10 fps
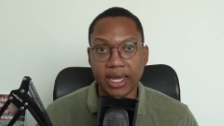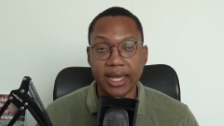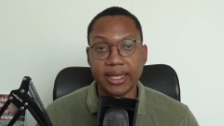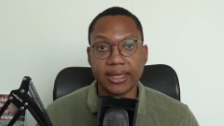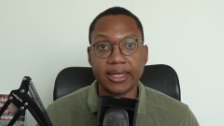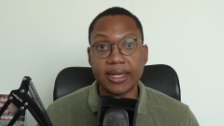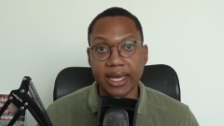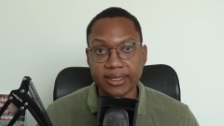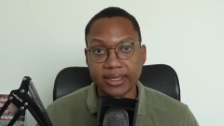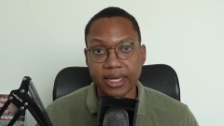And then the
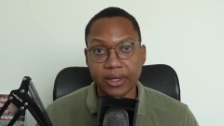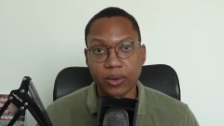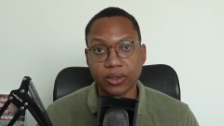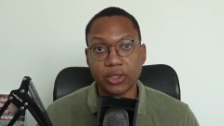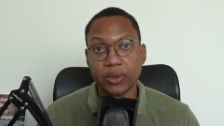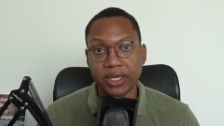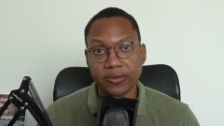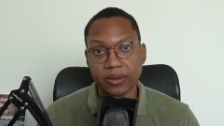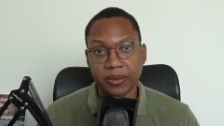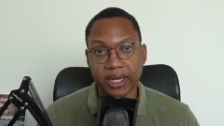next day or 2
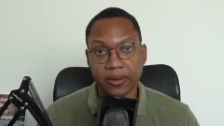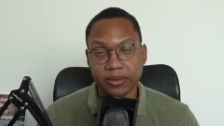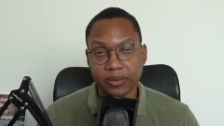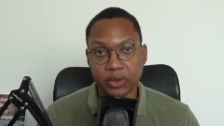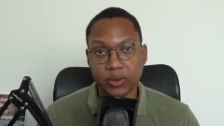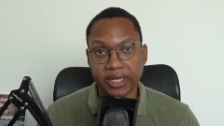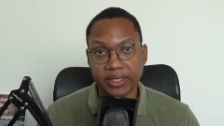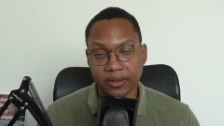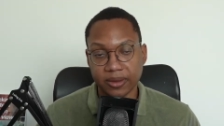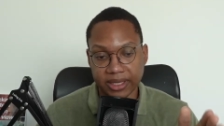days from now, 2
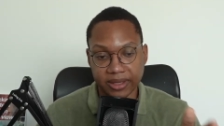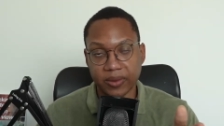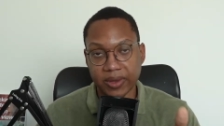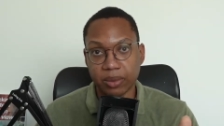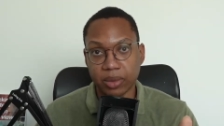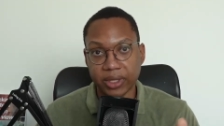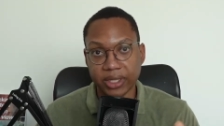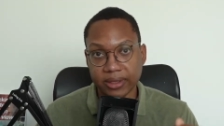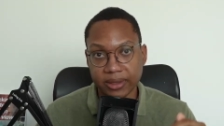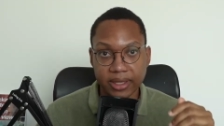days from like, you know, that
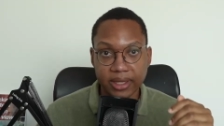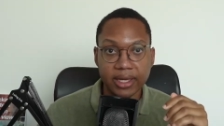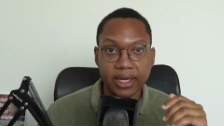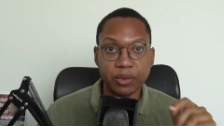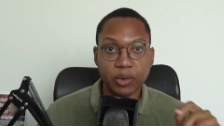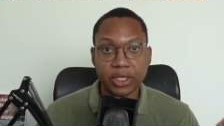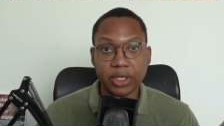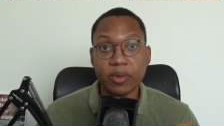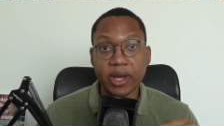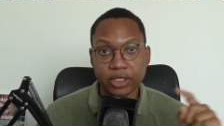point, I'm going to
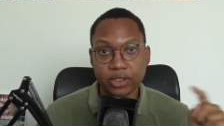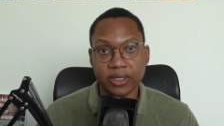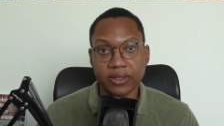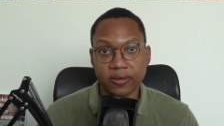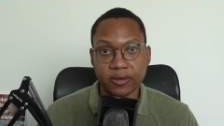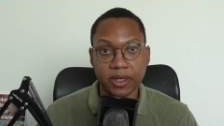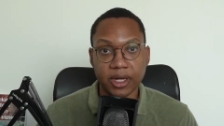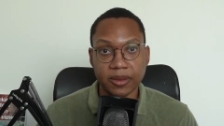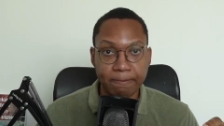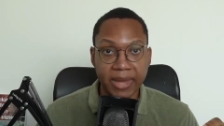go back and try to solve the
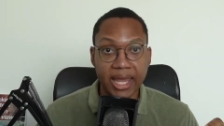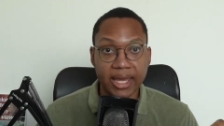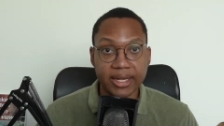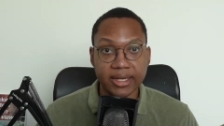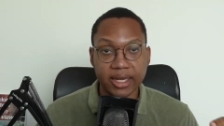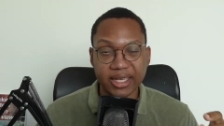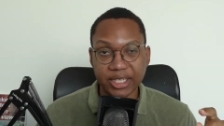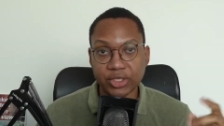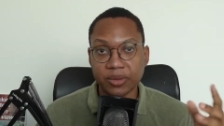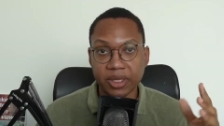problem. And
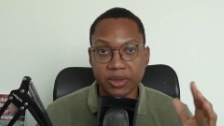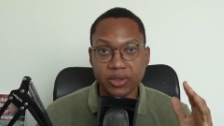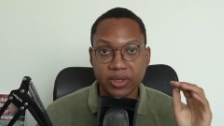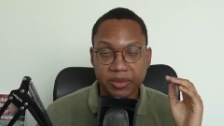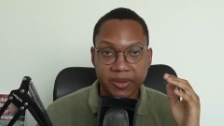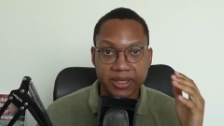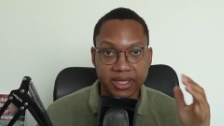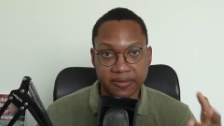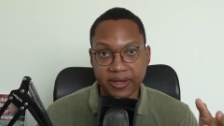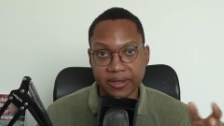I should be able to do it maybe in
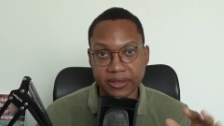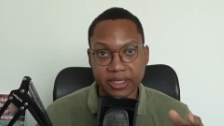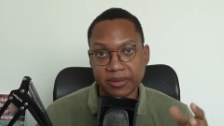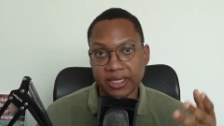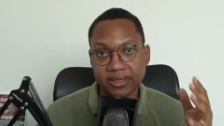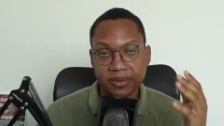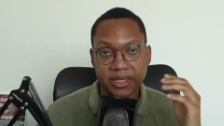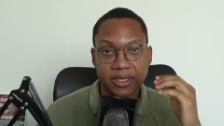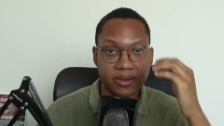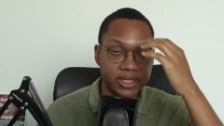like 5 or 10 minutes,
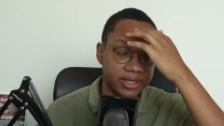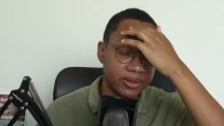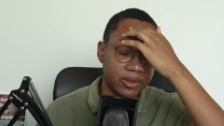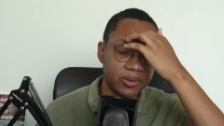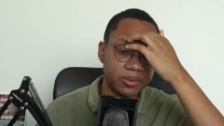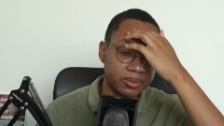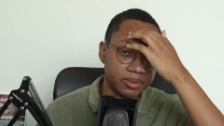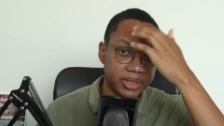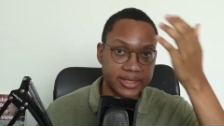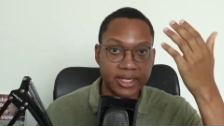depending on like, you know,
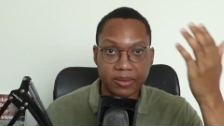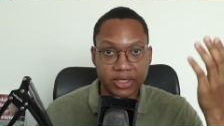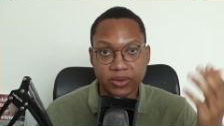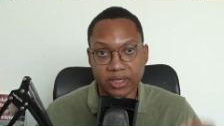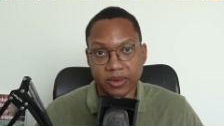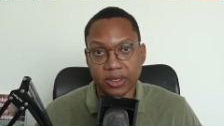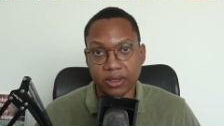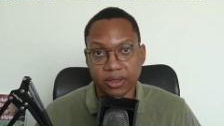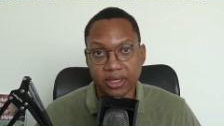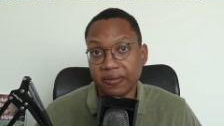I guess how much I was able to
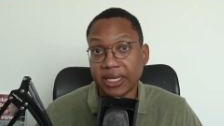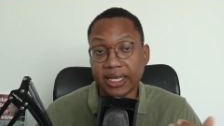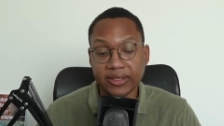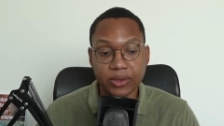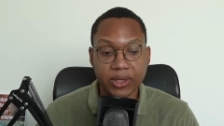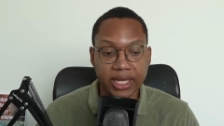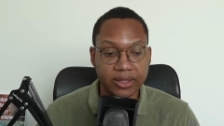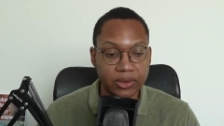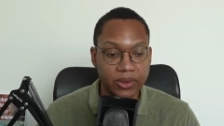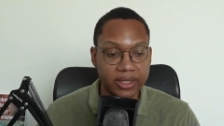learn. If I still
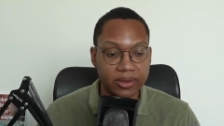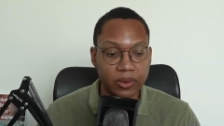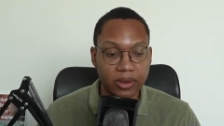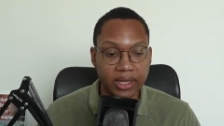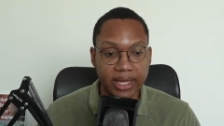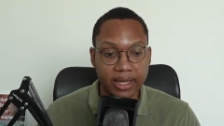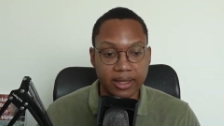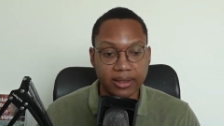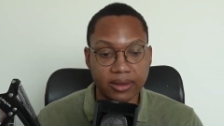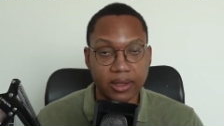can't do it, well,
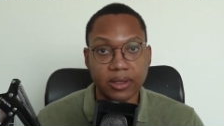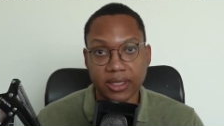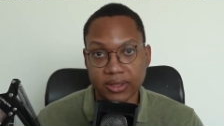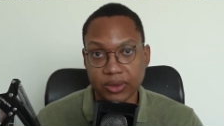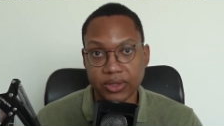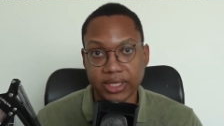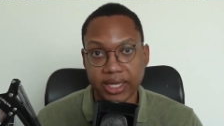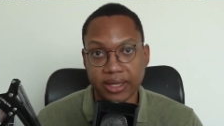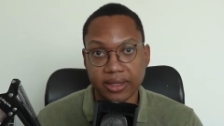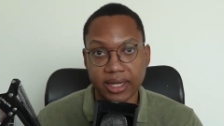hey, I'll look at the solution
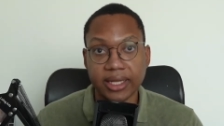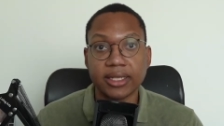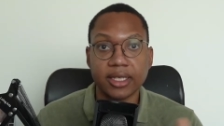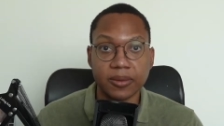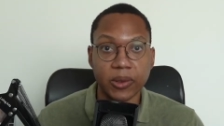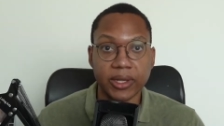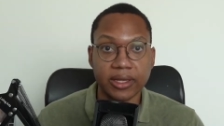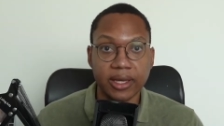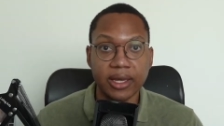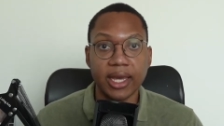again and then keep going
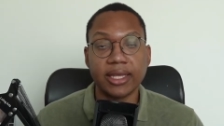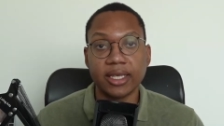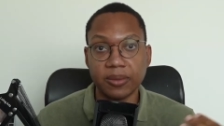and then keep